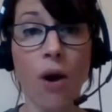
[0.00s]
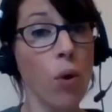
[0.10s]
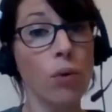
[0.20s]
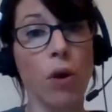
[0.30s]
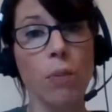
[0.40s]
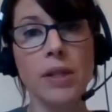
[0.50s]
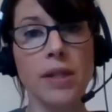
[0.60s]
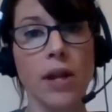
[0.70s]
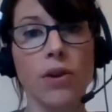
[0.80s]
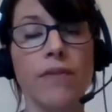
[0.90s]
or robots
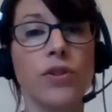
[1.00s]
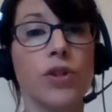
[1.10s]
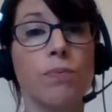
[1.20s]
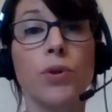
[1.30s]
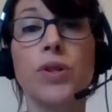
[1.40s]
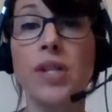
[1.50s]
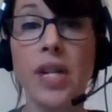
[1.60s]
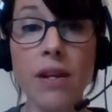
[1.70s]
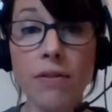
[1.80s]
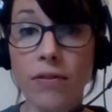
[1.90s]
that are even just
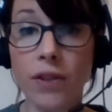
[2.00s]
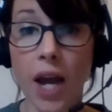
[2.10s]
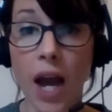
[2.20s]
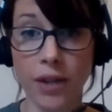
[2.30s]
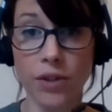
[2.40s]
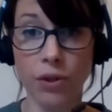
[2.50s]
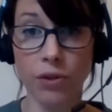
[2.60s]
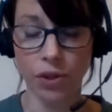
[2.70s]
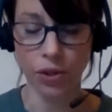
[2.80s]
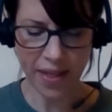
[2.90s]
perceived as social.